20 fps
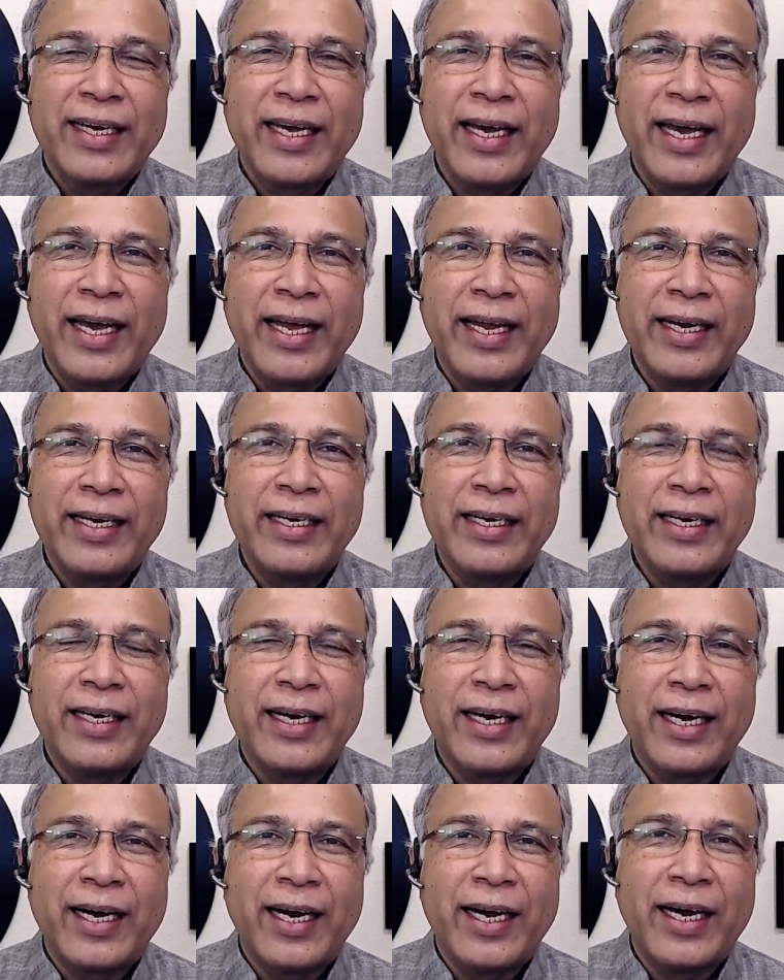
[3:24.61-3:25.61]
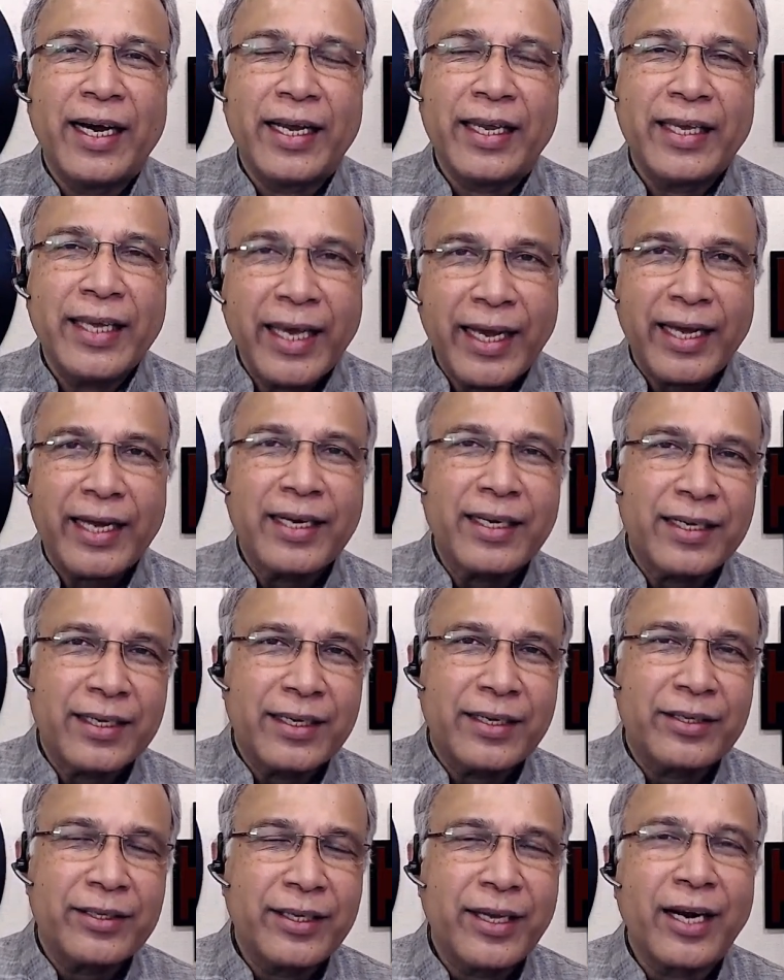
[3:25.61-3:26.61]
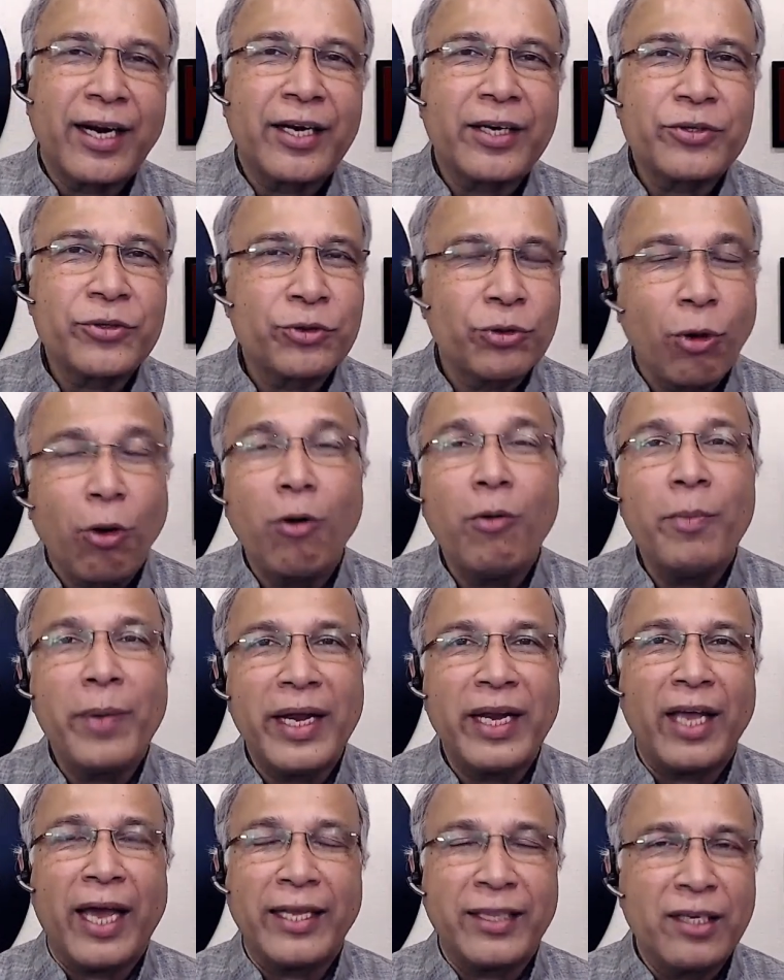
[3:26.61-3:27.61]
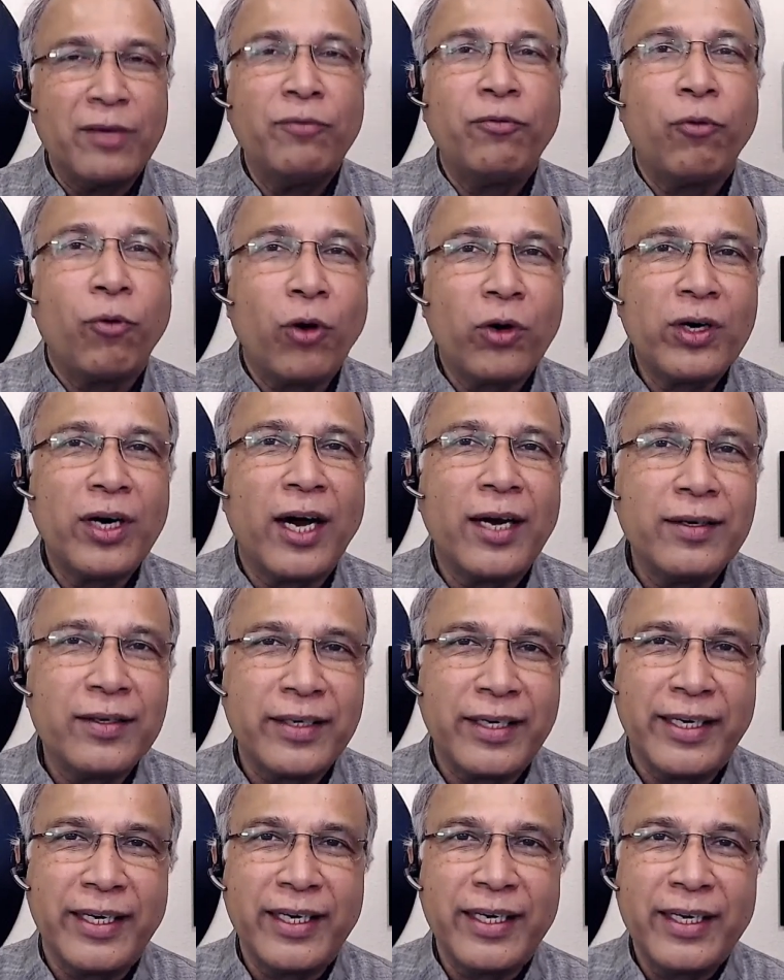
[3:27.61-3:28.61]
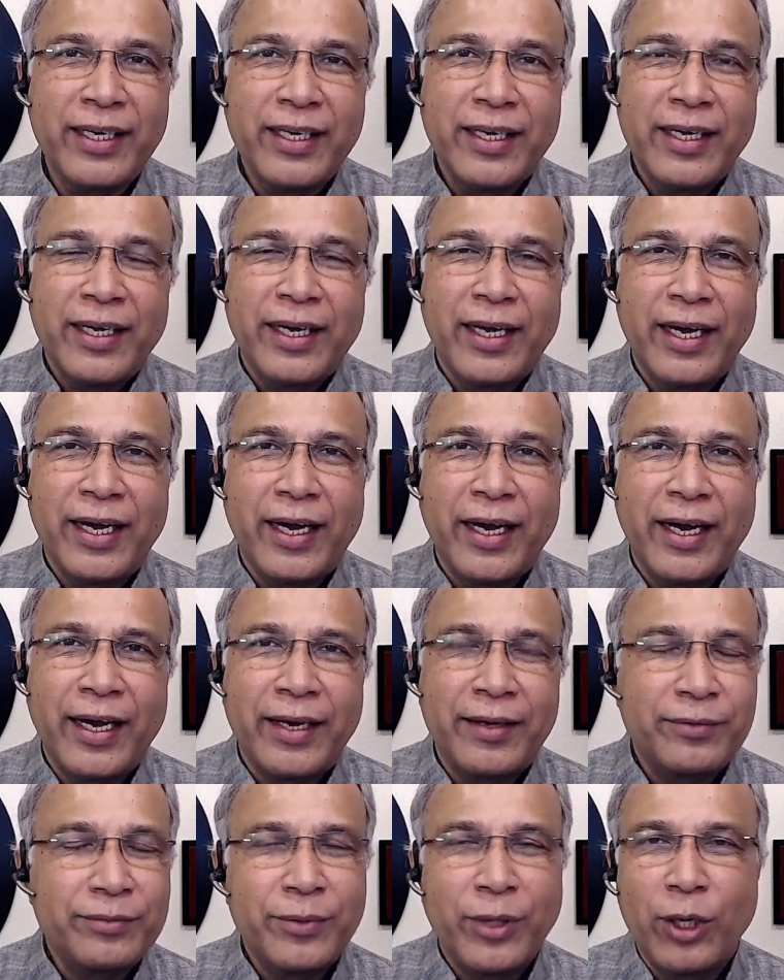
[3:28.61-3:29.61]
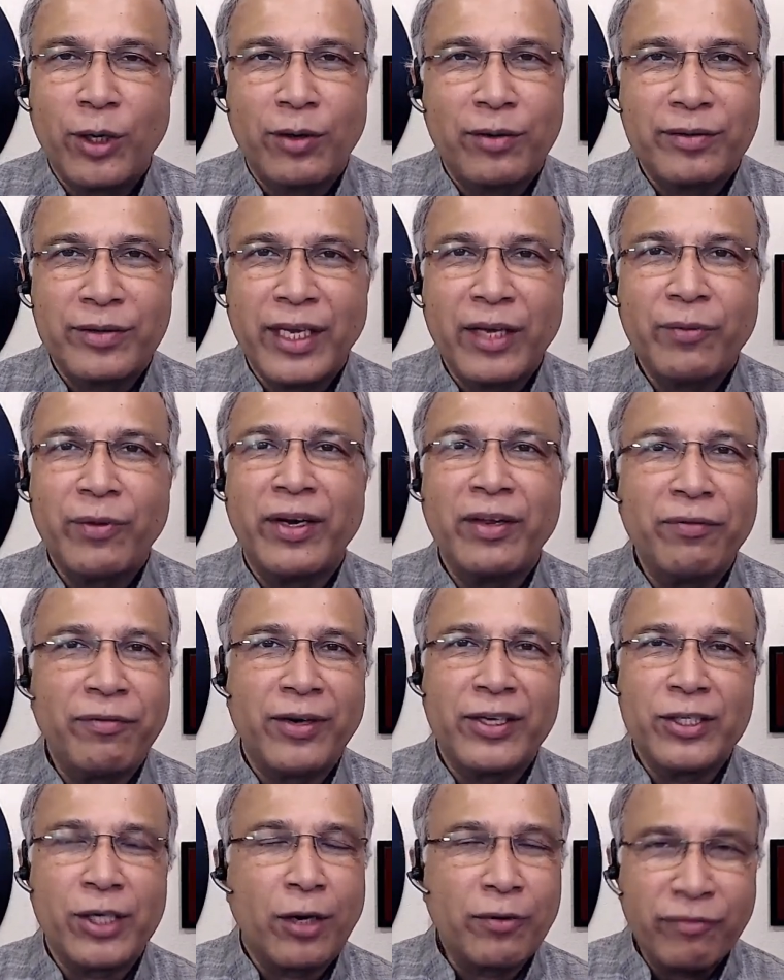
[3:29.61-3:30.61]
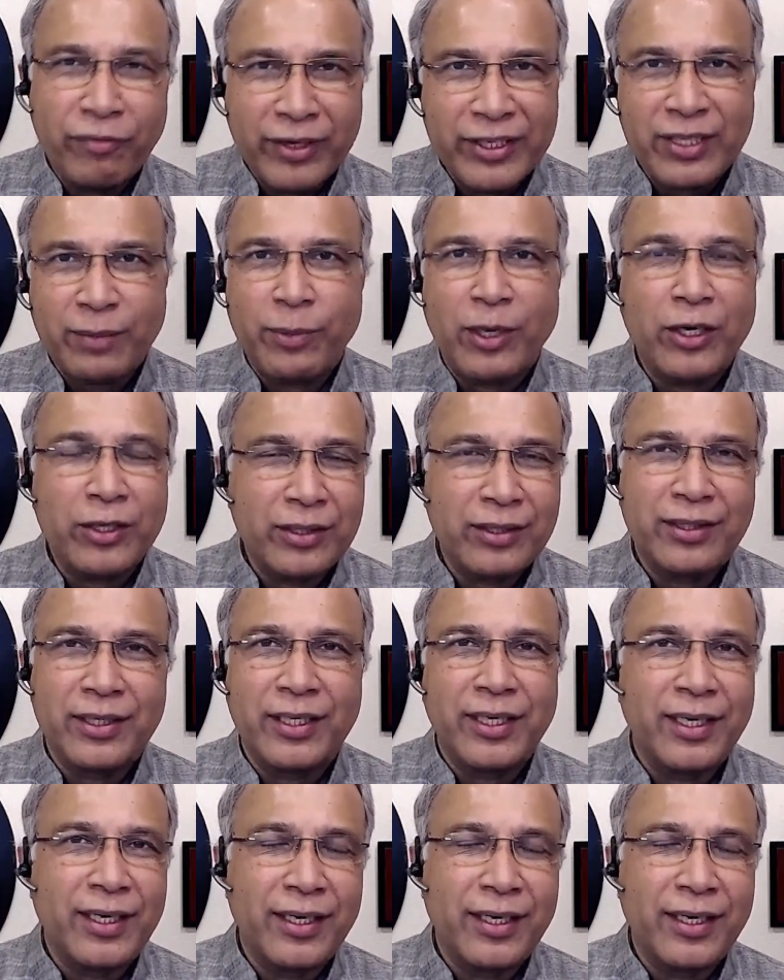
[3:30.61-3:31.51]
and yet there are so many, I think 400, equity funds, of which about